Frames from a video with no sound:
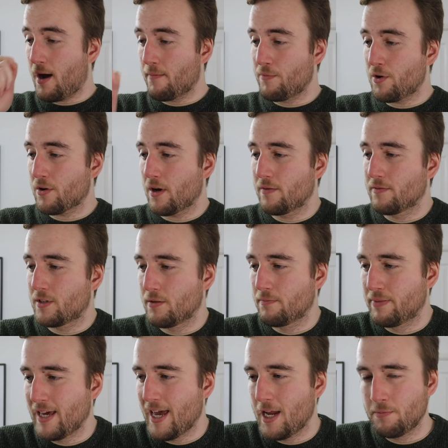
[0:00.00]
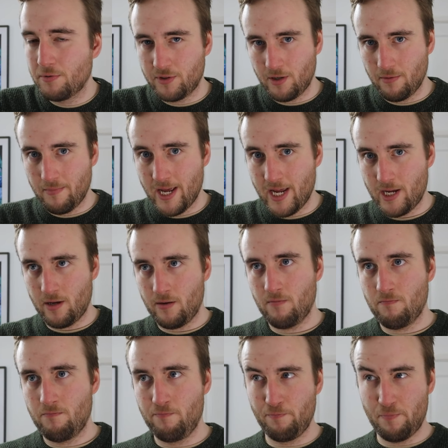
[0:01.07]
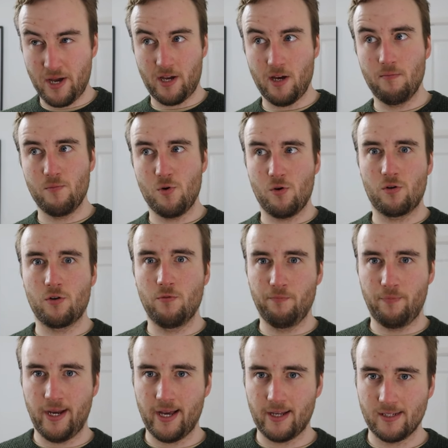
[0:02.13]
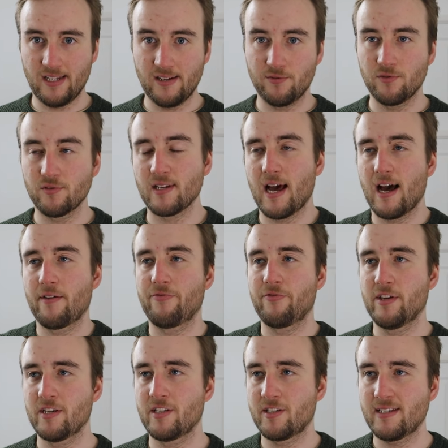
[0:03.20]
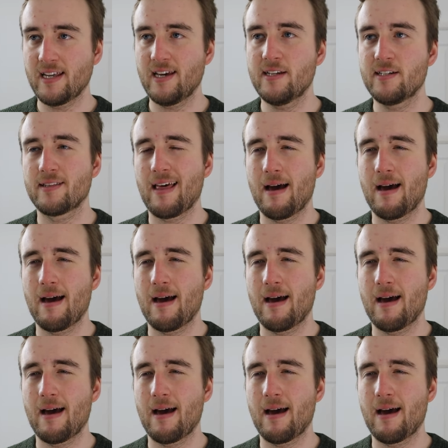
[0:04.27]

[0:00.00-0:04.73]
I'm not going to be able to make bigger, more complex levels at this stage.